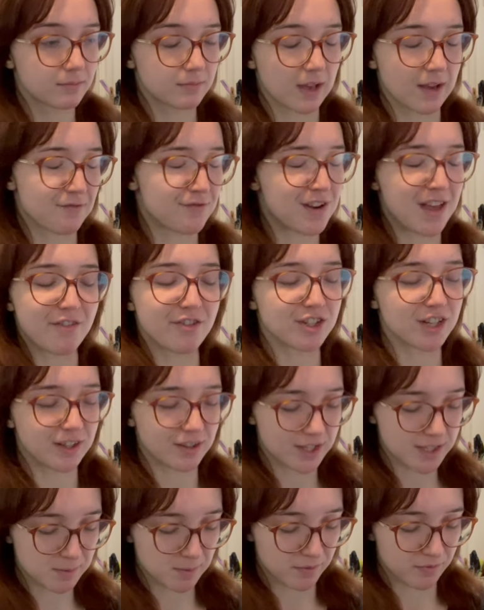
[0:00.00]
I've never done
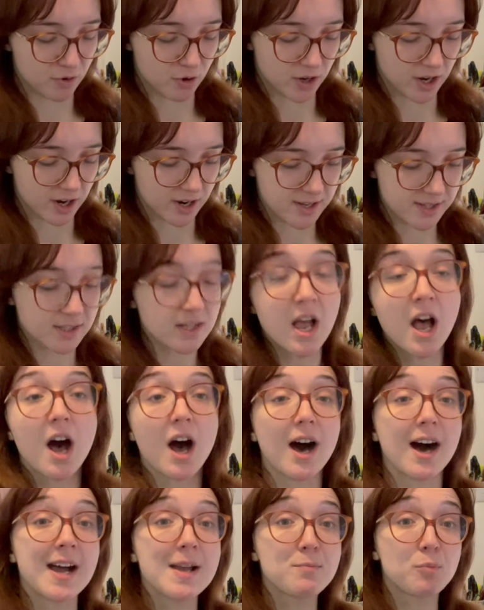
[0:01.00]
this before, guys.
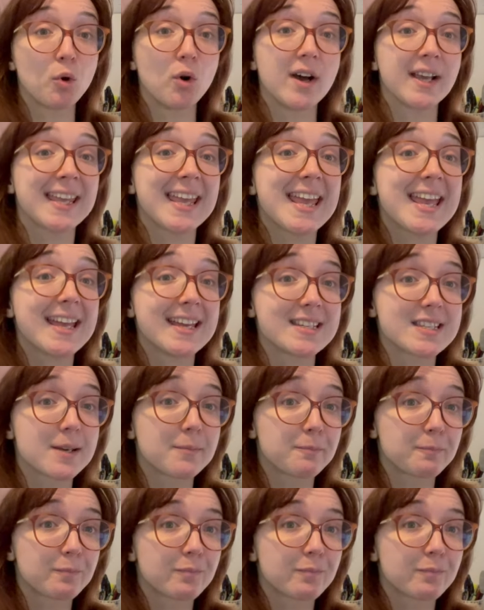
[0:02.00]
I bought a kit.